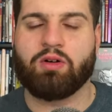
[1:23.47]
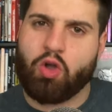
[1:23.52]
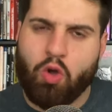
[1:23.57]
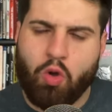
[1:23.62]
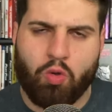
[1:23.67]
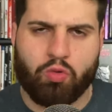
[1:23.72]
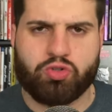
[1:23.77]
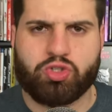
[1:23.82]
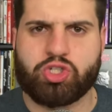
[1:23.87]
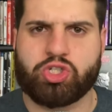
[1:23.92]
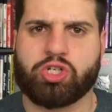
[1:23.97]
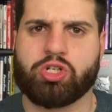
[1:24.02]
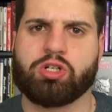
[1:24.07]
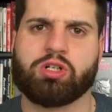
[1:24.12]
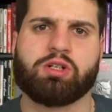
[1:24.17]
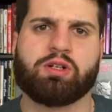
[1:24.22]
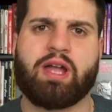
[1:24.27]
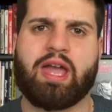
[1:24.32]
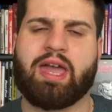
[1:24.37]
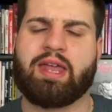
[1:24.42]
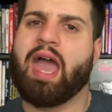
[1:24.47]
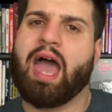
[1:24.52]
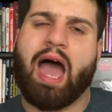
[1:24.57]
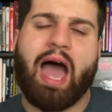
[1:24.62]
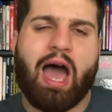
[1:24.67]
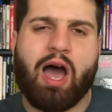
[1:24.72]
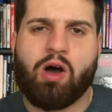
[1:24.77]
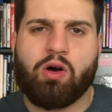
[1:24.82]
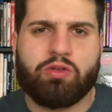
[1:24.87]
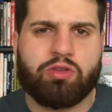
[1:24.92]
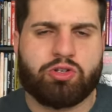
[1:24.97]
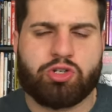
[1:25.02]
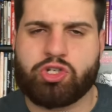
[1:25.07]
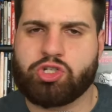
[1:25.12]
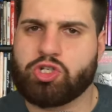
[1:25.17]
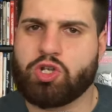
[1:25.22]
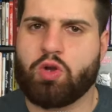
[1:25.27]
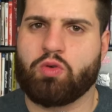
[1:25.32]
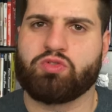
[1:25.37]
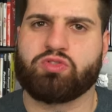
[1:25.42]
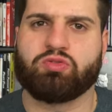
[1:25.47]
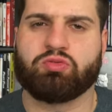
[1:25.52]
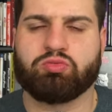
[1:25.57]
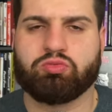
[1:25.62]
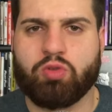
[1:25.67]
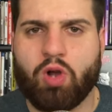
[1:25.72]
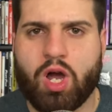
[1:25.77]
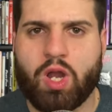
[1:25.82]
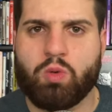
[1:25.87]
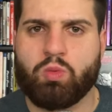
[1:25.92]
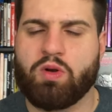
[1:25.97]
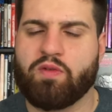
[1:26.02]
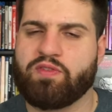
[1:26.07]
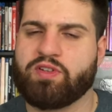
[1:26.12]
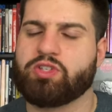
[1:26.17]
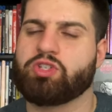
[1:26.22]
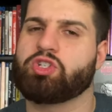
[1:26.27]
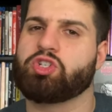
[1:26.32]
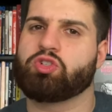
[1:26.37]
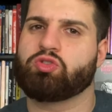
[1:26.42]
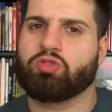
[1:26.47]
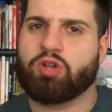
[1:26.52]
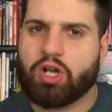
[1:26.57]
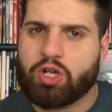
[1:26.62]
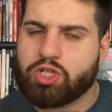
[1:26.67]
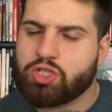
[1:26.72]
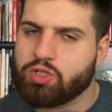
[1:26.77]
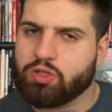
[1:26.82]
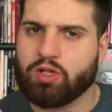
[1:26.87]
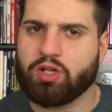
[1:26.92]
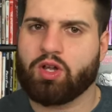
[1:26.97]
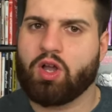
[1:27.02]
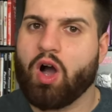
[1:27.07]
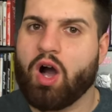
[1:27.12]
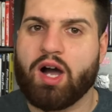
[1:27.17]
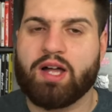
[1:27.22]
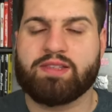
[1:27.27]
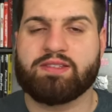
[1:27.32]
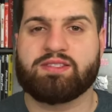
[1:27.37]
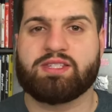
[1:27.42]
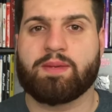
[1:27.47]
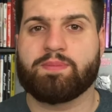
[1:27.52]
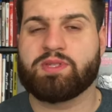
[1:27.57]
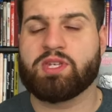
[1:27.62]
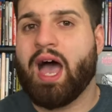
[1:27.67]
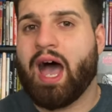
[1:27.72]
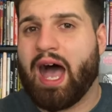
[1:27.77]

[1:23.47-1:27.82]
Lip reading: culture, and how the shows run with its structure and concepts.